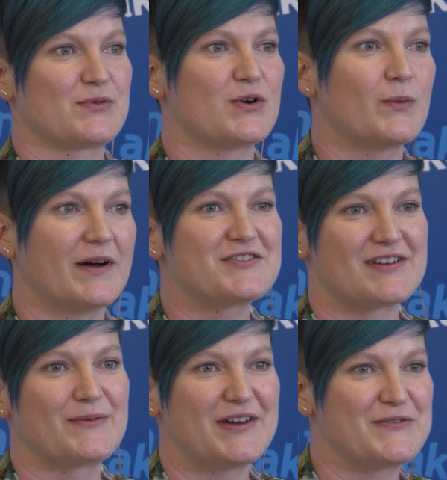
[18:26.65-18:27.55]
We're all
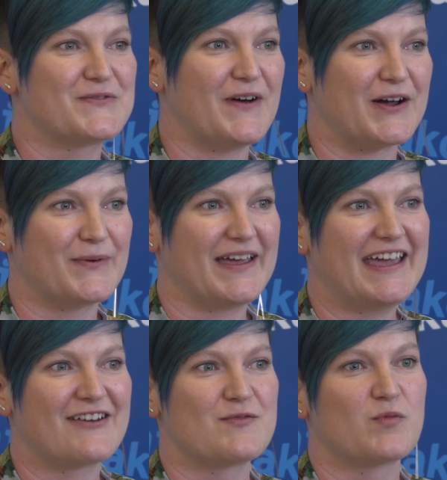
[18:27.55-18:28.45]
wondering why the fuck we're
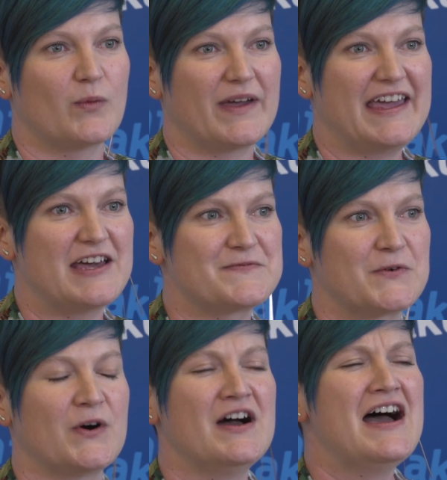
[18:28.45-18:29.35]
here and what we're here for.